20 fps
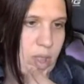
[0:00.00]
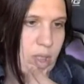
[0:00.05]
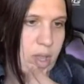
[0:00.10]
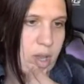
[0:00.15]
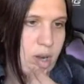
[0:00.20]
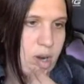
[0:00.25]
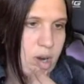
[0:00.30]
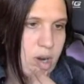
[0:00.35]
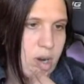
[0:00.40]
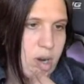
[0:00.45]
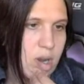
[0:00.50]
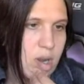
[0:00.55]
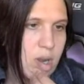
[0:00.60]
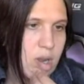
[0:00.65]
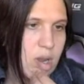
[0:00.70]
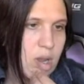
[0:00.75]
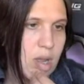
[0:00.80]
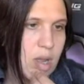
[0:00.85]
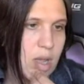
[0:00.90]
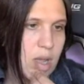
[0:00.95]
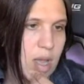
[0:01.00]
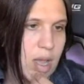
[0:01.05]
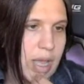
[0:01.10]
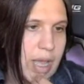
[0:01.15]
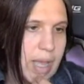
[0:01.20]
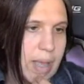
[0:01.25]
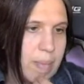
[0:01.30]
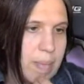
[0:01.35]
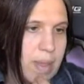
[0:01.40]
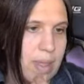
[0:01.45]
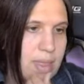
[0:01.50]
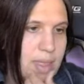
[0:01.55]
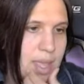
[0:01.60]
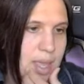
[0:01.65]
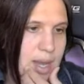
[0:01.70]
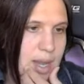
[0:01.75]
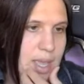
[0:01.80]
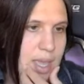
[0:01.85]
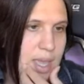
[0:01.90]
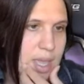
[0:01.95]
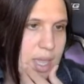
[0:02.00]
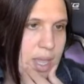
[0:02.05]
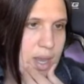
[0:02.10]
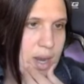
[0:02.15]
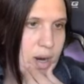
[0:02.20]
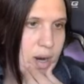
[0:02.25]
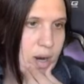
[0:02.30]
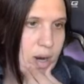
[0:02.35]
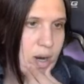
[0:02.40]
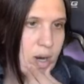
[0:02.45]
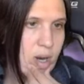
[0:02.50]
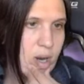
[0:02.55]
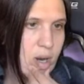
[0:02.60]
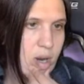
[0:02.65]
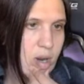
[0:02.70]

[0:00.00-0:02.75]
later. And then here,